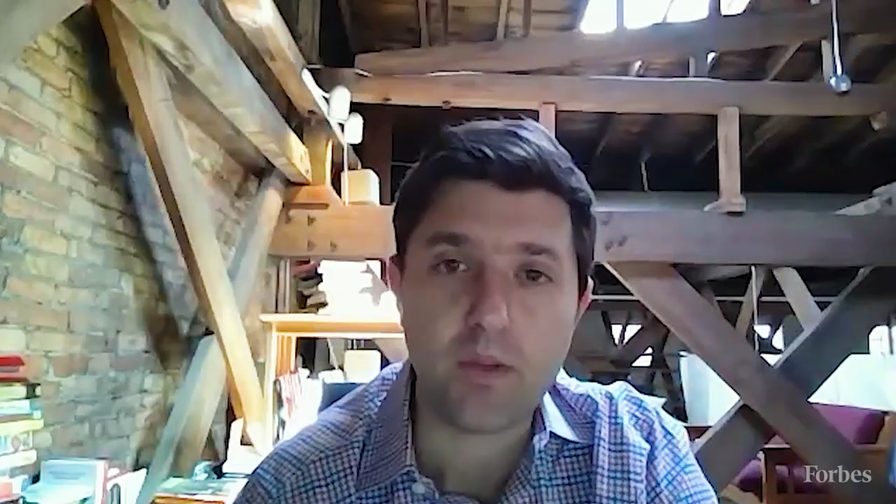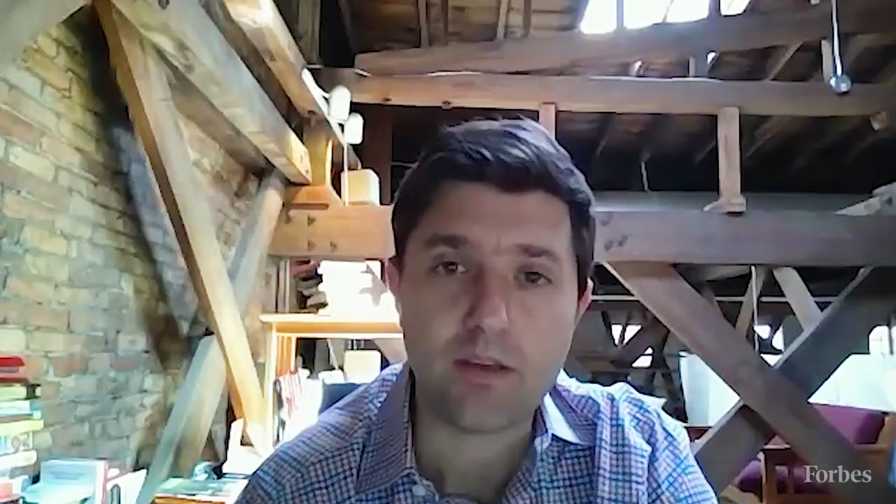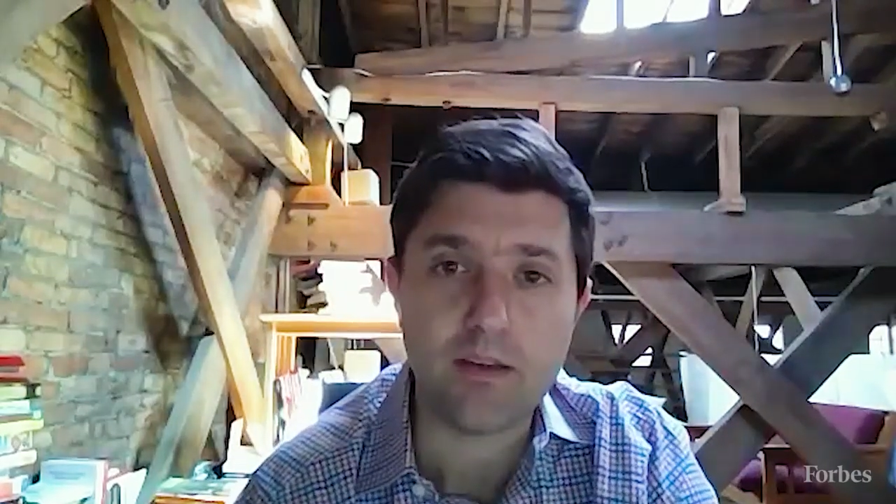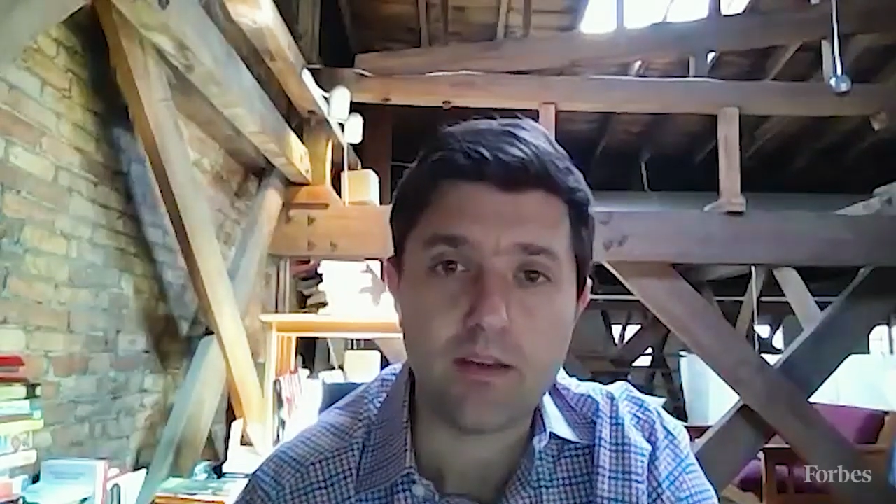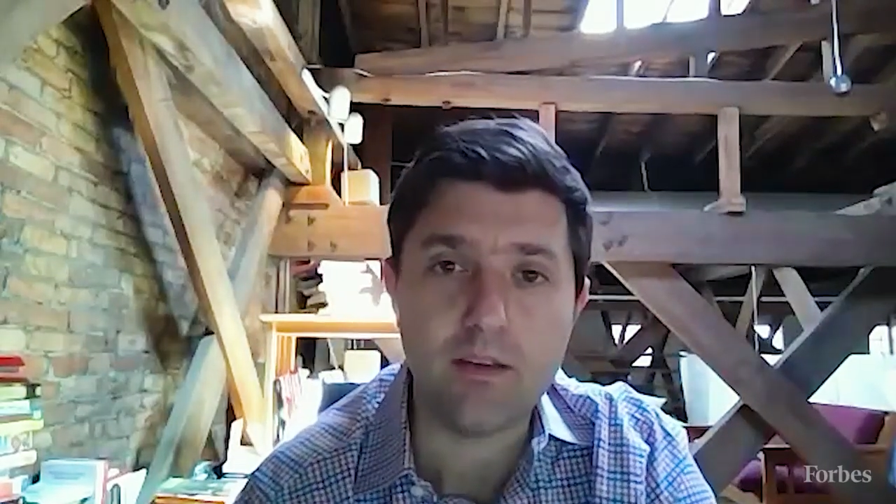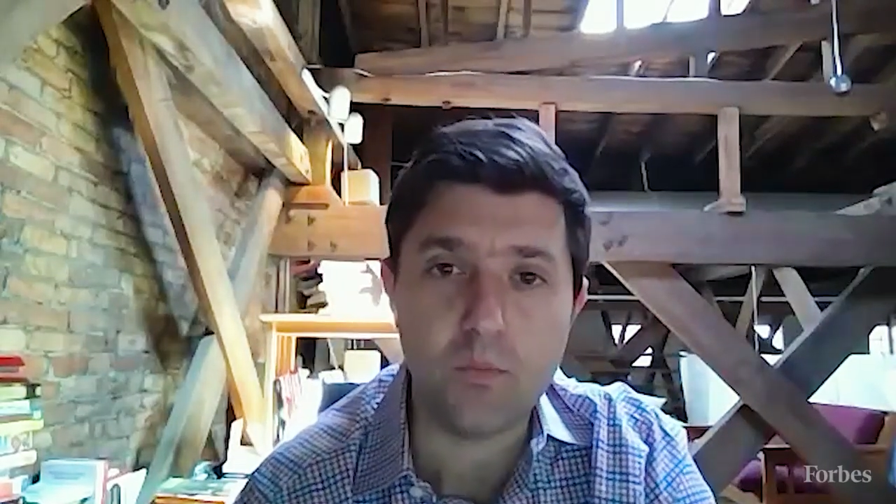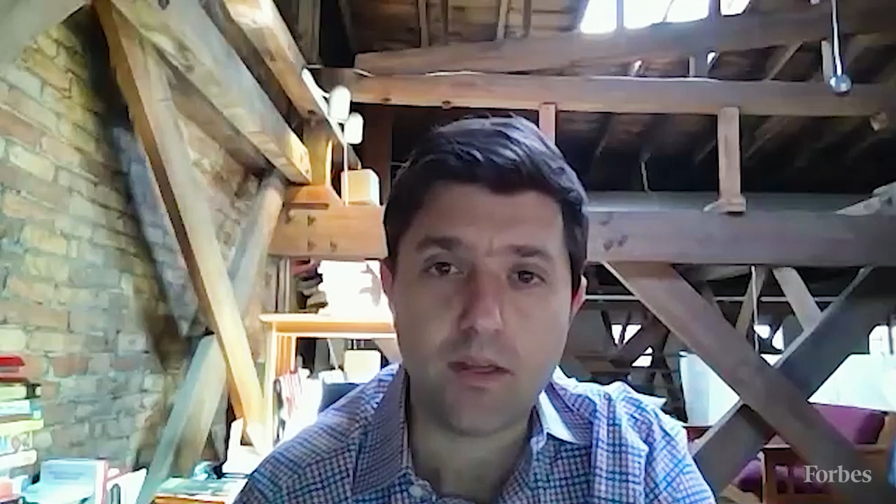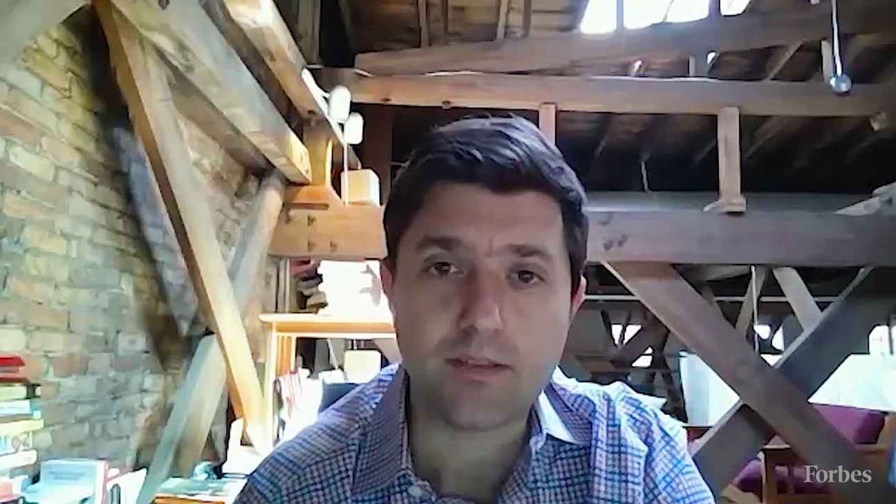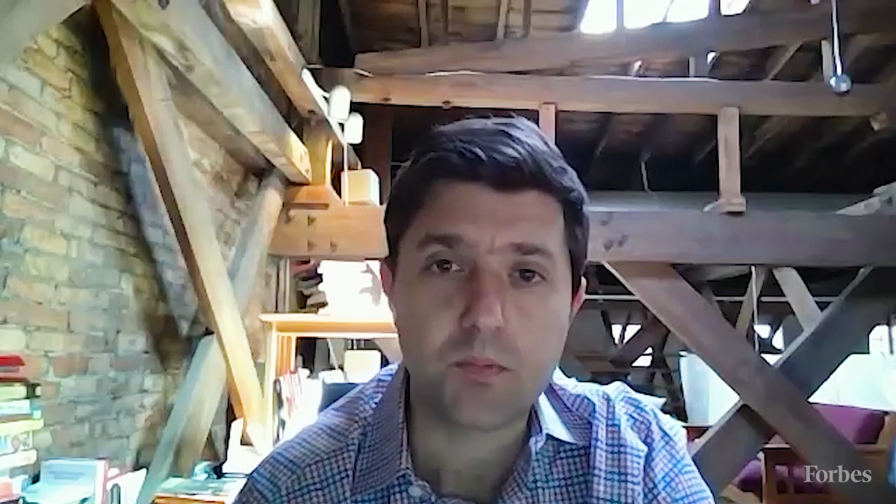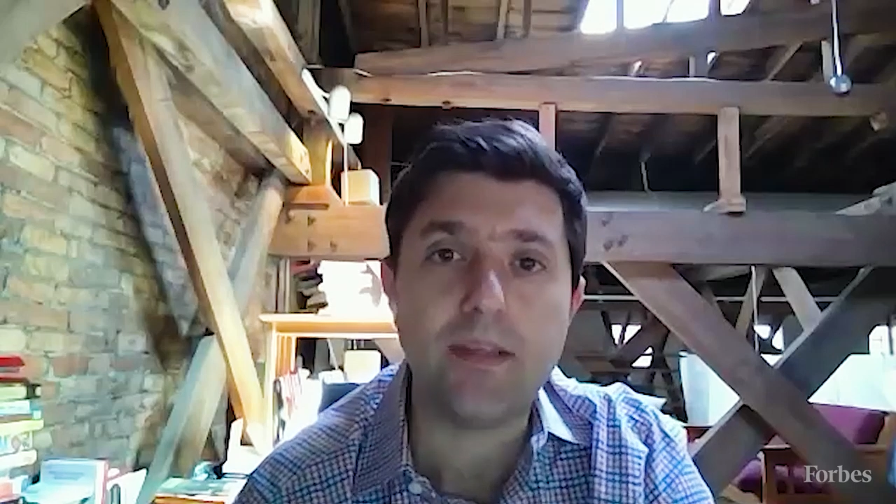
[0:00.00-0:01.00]

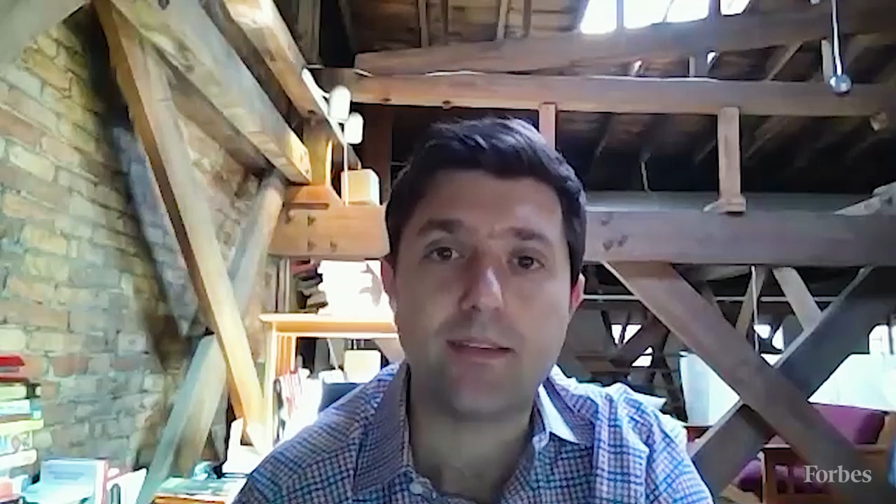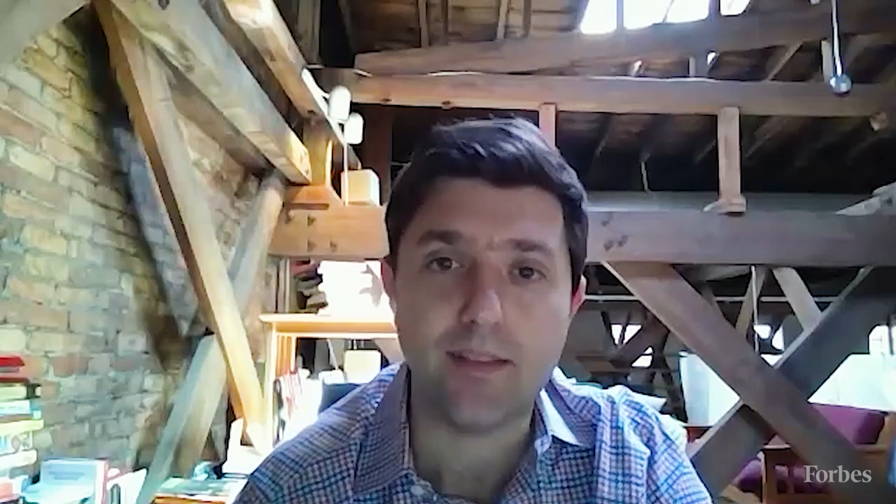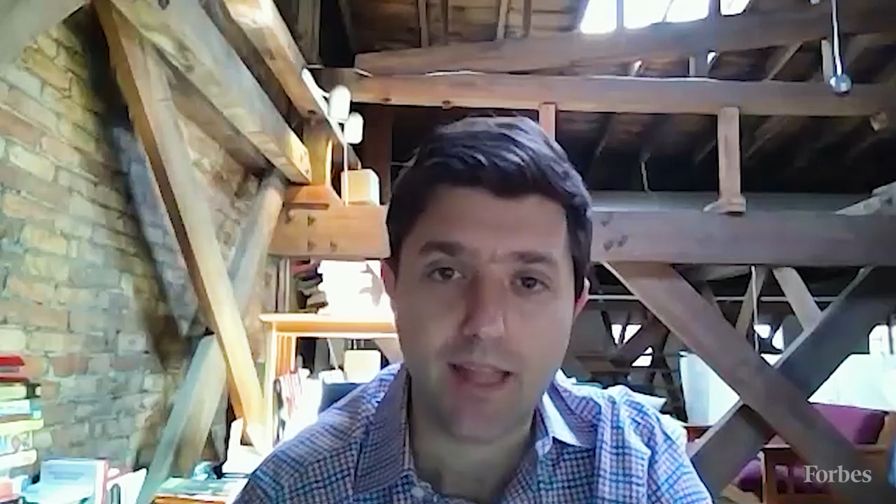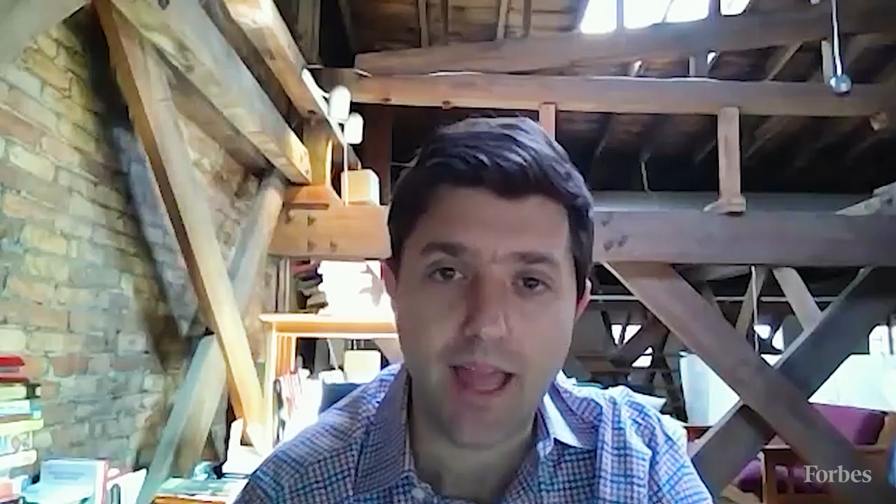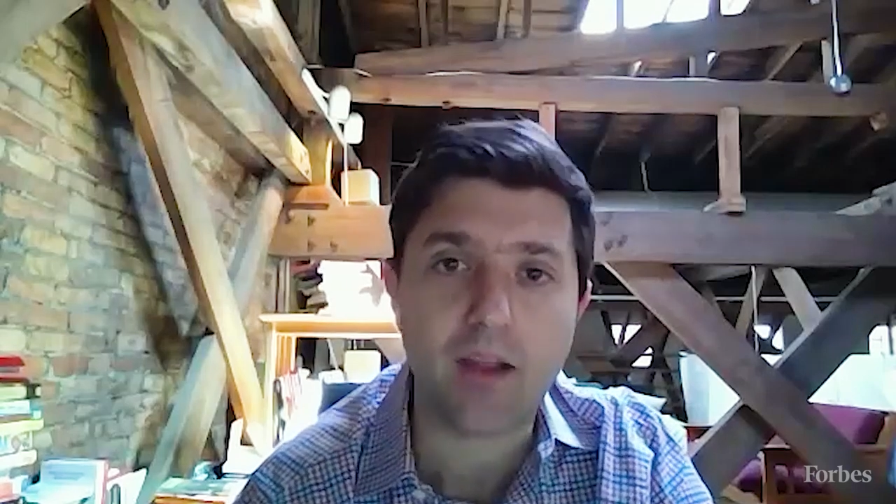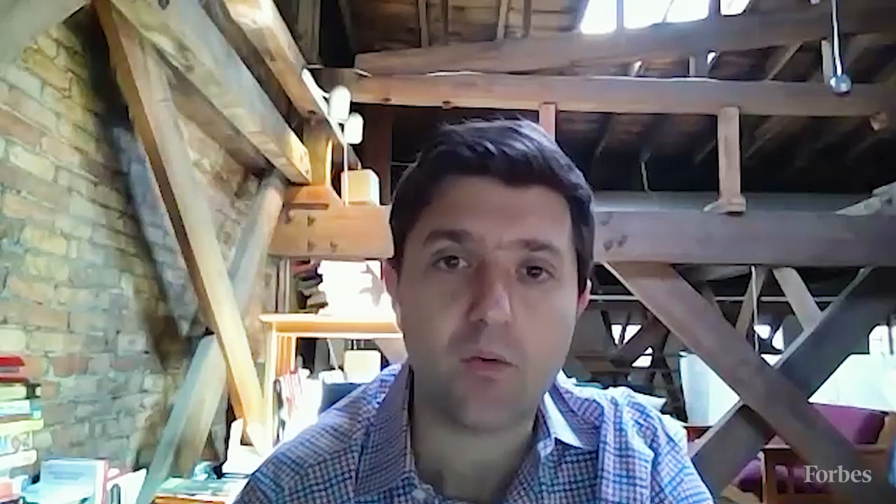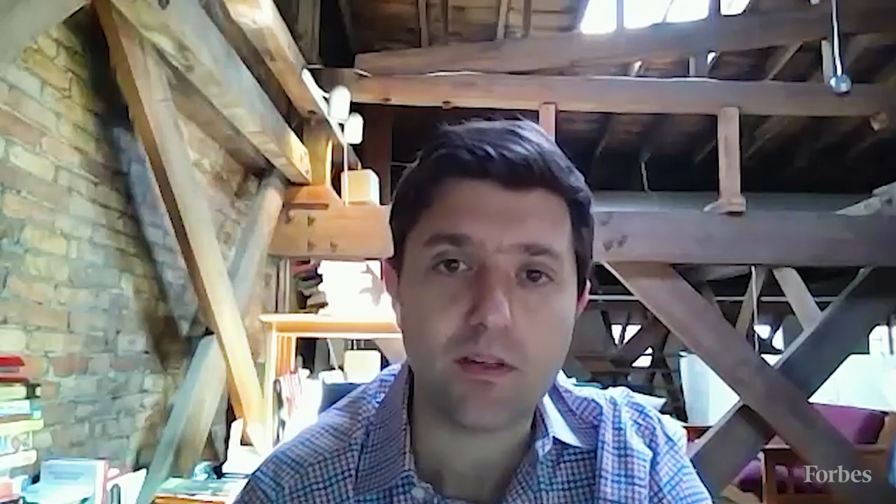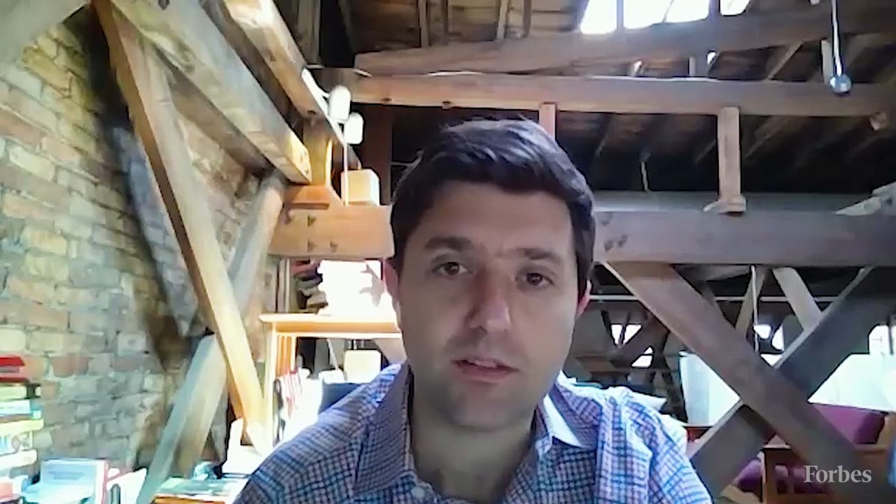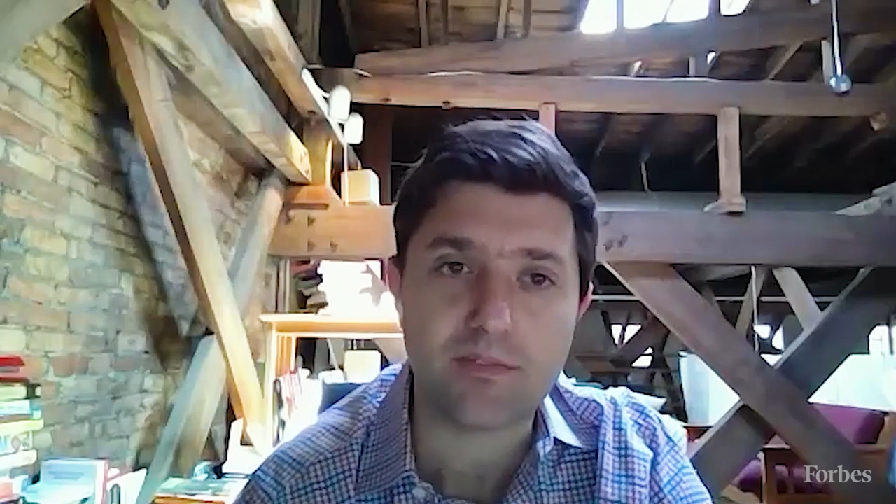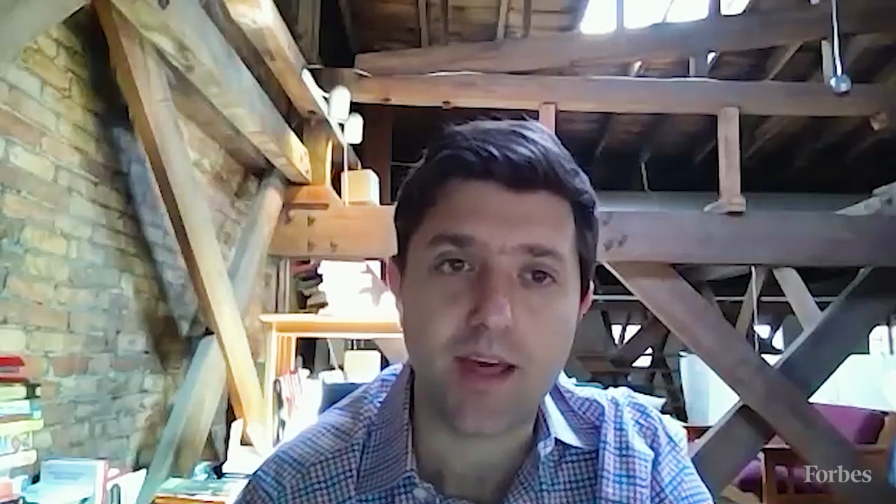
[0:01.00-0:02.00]
could speak the
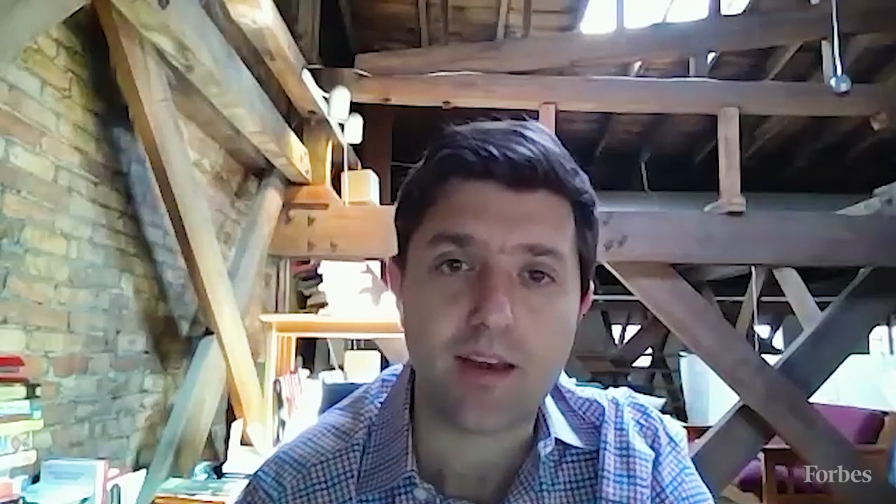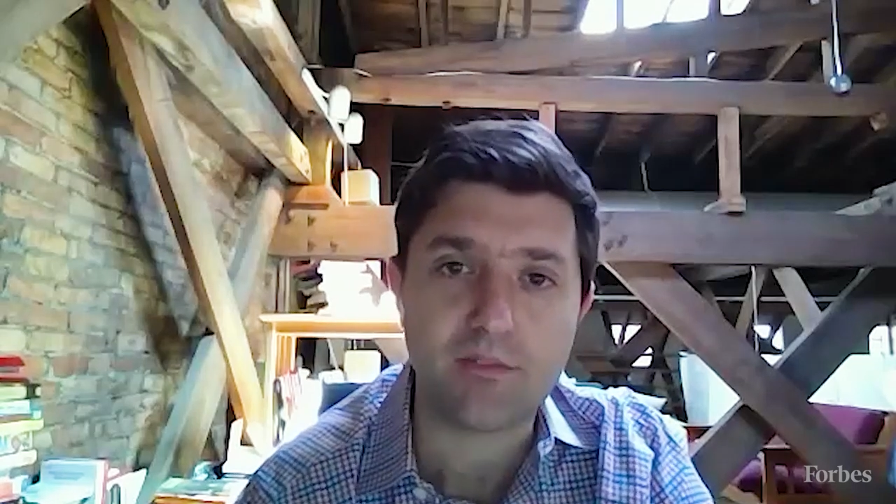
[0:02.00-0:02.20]
language of that